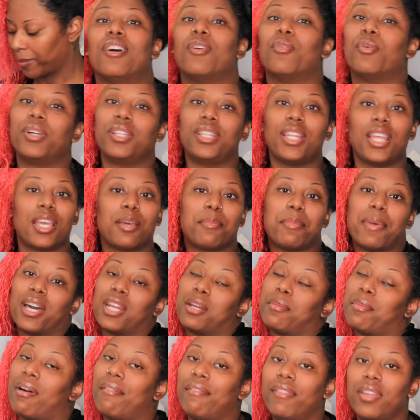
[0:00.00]
One thing
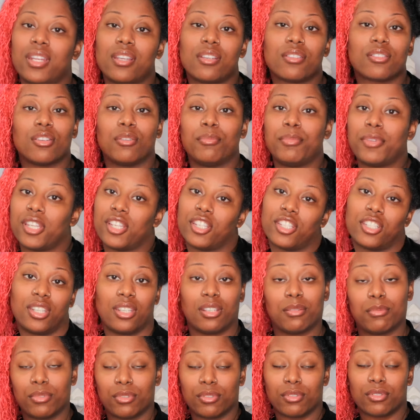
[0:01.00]
about it, my video is gonna be in
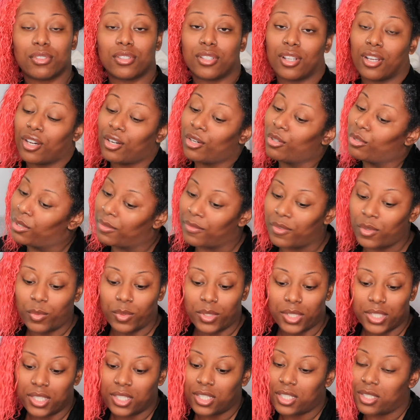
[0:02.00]
shambles. So if you
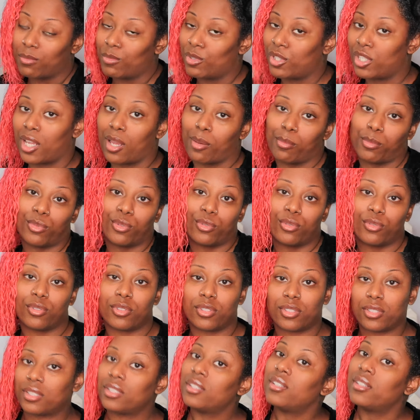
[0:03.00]
wanna see some
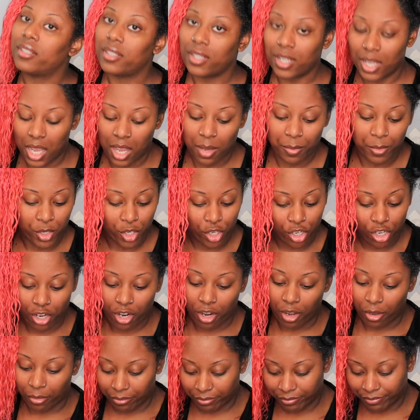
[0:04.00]
shambles, I'm your
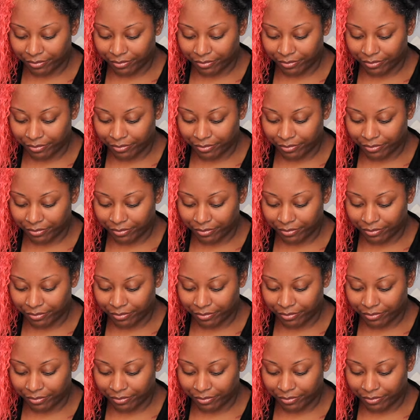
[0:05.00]
girl.